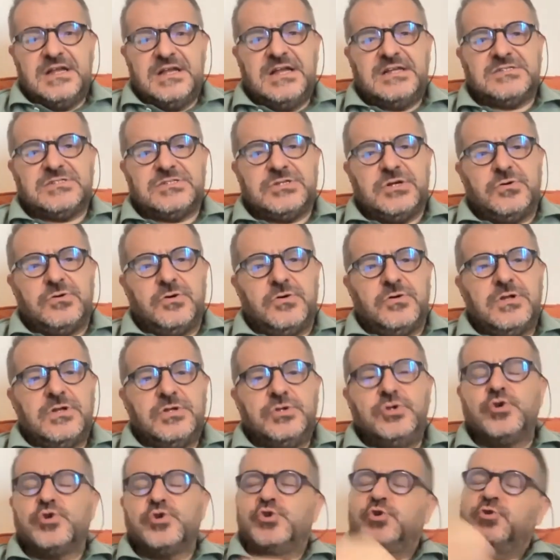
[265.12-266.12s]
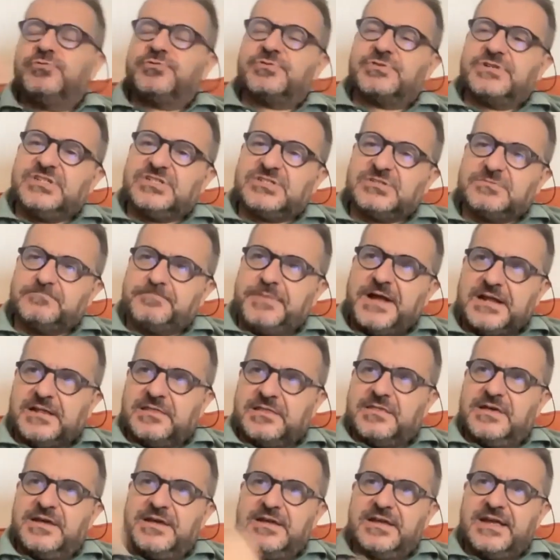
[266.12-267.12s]
And so you should
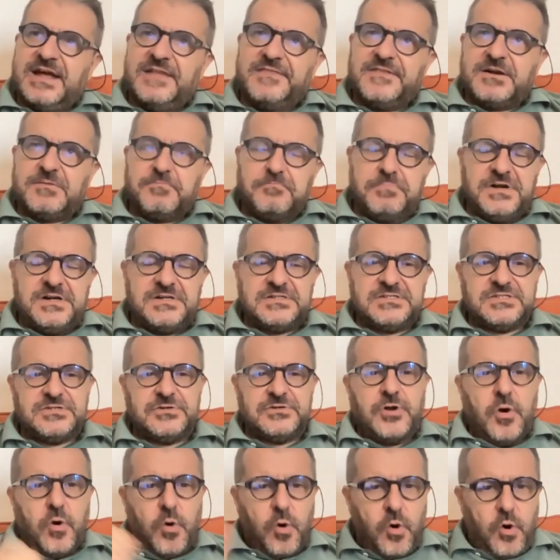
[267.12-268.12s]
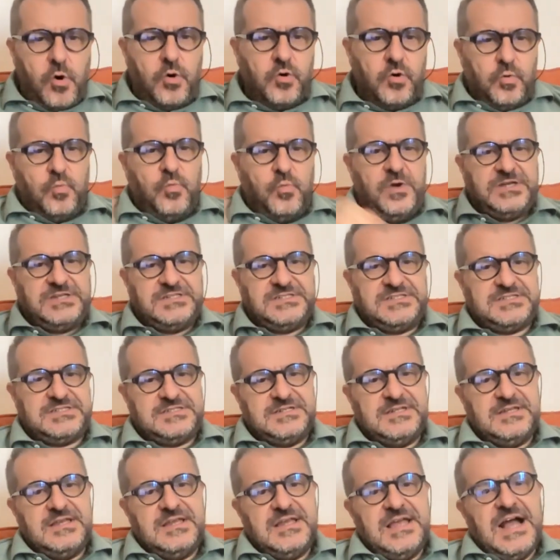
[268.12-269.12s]
respect the other person always
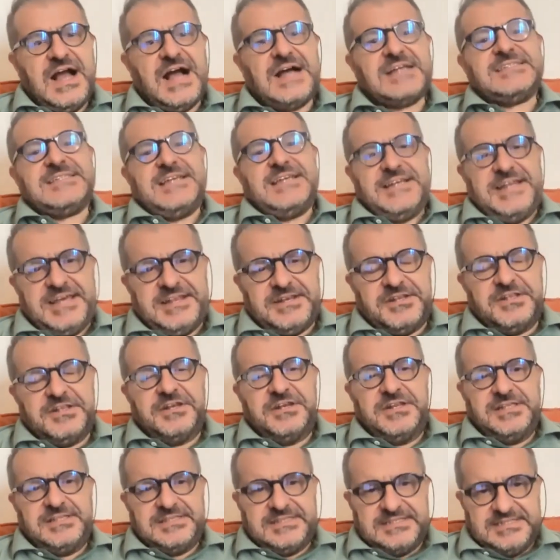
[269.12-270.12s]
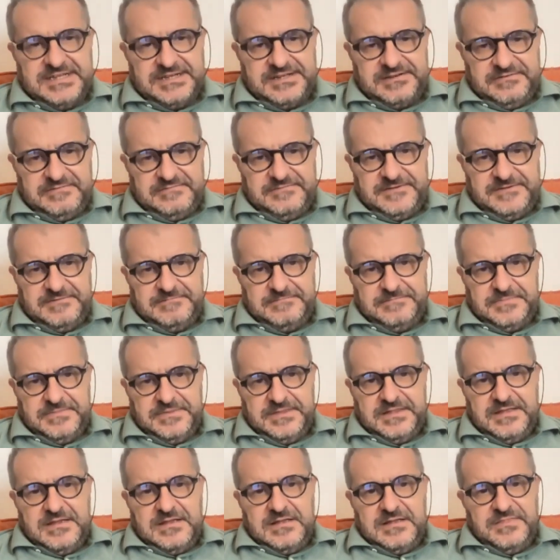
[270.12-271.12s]
as an end in itself.
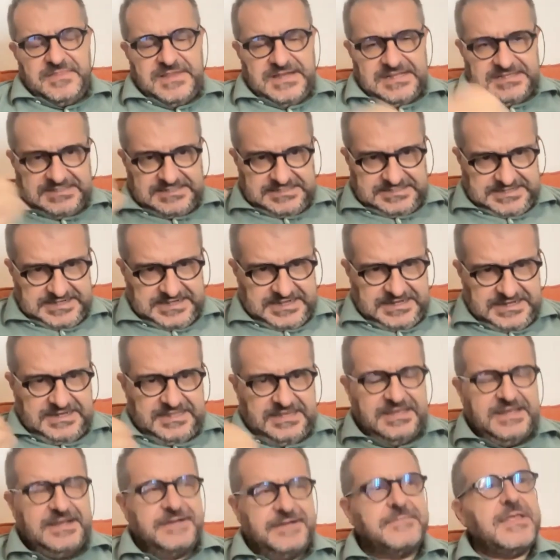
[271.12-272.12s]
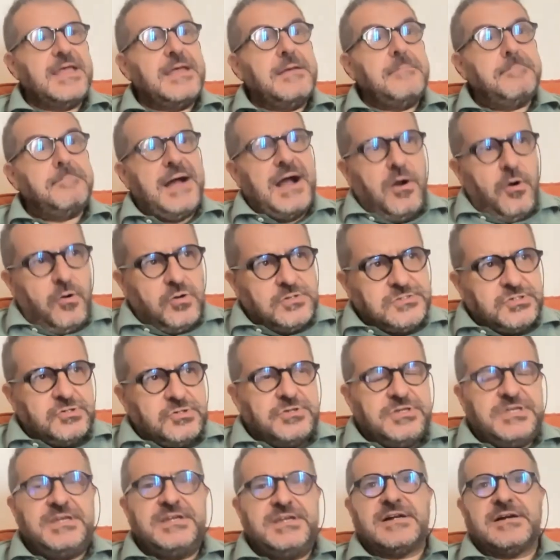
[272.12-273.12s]
That's the idea. But also
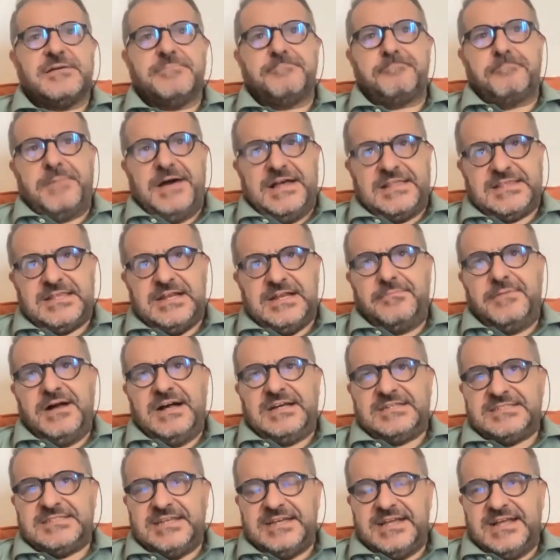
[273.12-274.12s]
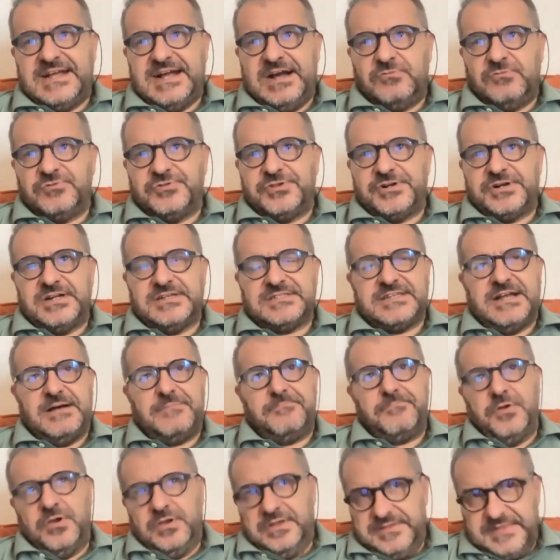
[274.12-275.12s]
here, Putnam has a
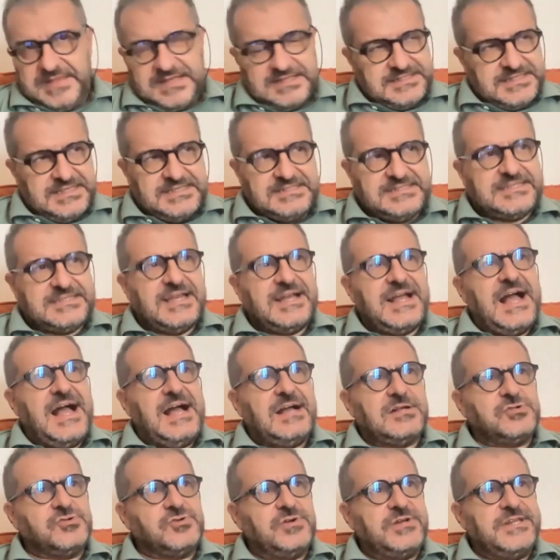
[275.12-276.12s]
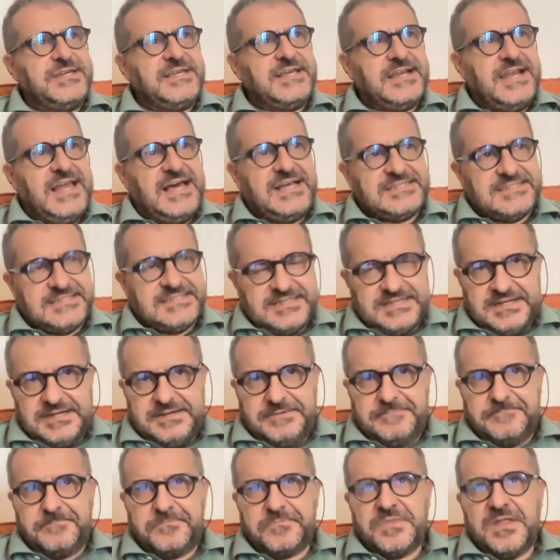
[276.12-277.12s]
counterexample that is uh, actually classic.